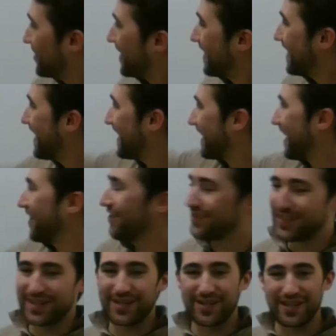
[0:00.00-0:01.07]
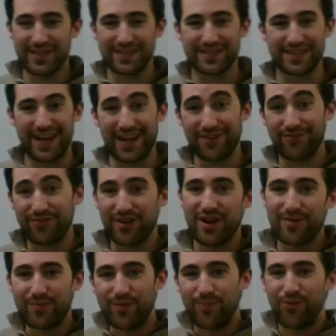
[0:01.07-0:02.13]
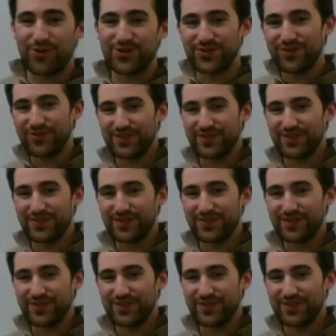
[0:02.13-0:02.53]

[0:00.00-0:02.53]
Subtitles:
kinetic energy. It's kind of proportional